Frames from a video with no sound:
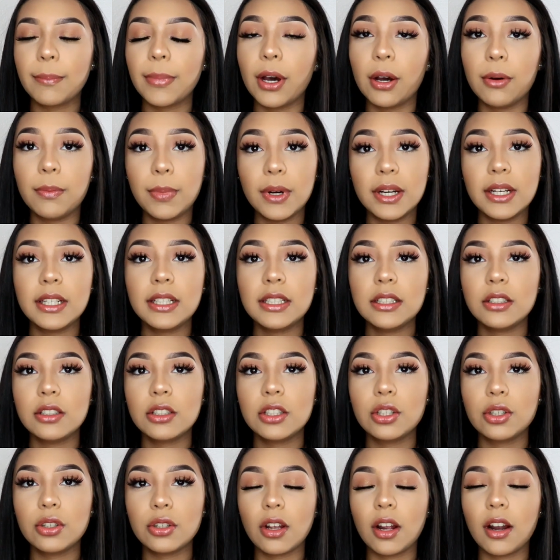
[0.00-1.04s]
bell button
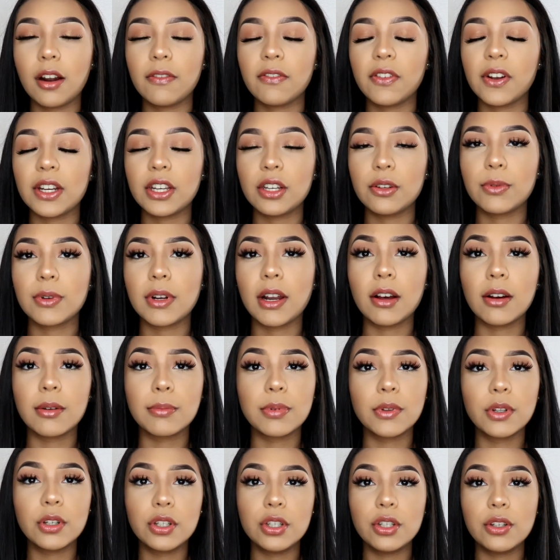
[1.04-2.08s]
to notify you when I
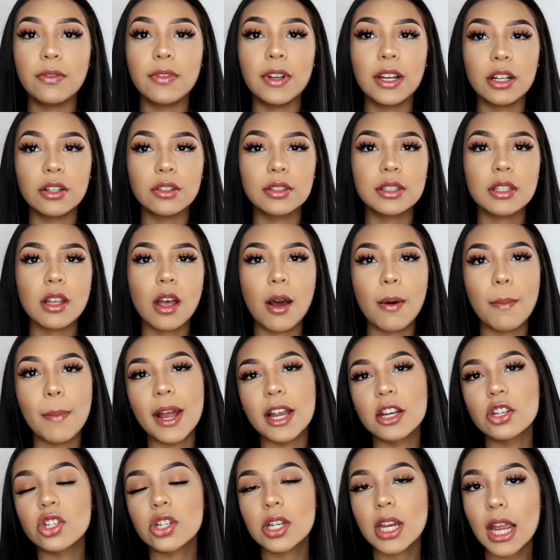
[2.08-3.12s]
upload new videos on
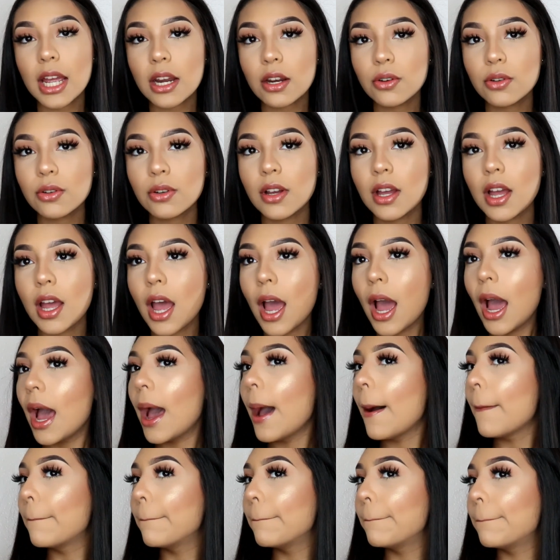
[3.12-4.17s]
my channel.
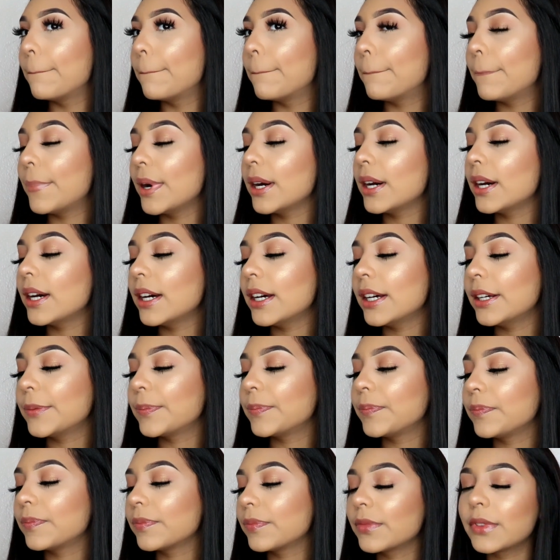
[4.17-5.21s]

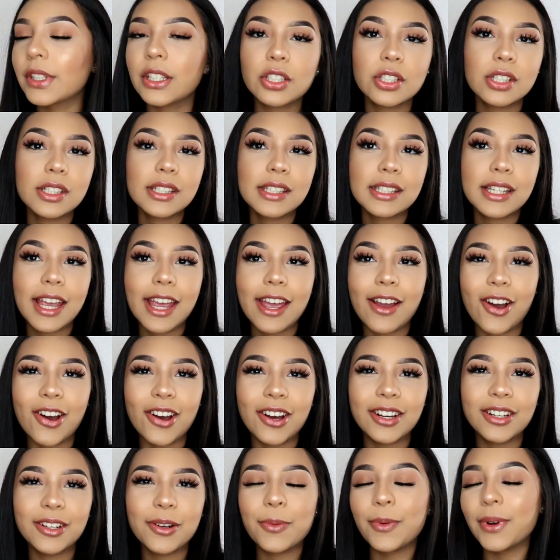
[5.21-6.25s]
But let's just get
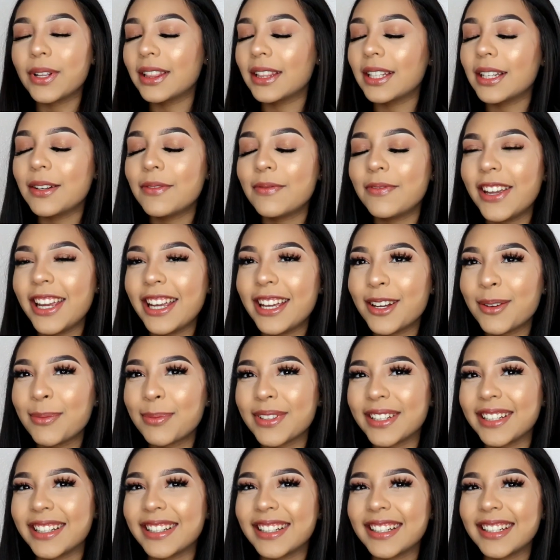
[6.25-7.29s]
on with the
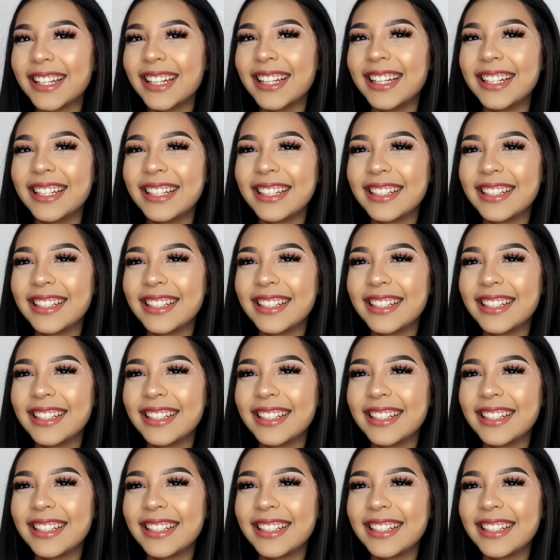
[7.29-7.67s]
makeup look.